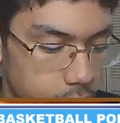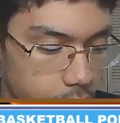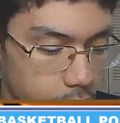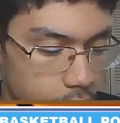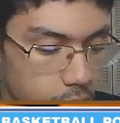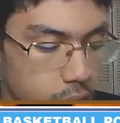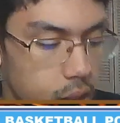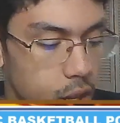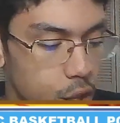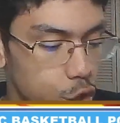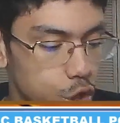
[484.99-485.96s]
And again,
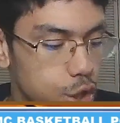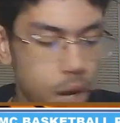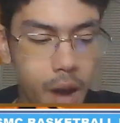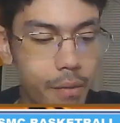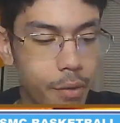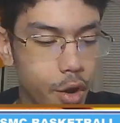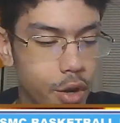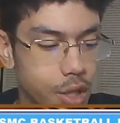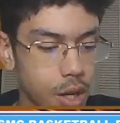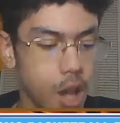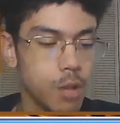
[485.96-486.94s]
just not a very
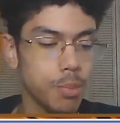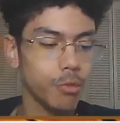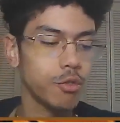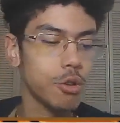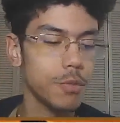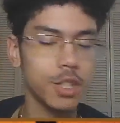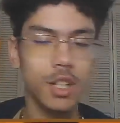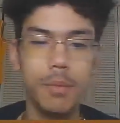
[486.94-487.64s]
solid performance